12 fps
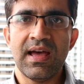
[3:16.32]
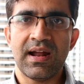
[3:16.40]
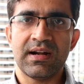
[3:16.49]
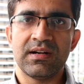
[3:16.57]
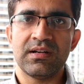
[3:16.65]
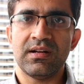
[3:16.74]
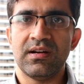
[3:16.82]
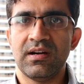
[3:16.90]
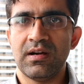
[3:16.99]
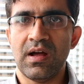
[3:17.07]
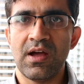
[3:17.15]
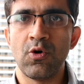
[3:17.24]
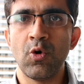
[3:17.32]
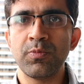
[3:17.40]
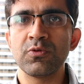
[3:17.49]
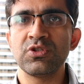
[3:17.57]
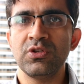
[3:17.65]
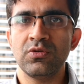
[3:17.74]
And I
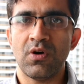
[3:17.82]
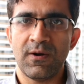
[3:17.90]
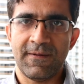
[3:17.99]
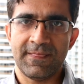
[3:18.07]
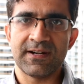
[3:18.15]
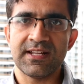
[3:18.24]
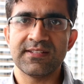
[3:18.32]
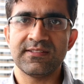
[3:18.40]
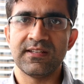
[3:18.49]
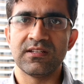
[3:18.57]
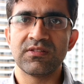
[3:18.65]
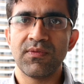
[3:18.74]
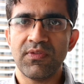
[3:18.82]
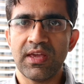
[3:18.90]
hope to see you all in the test series.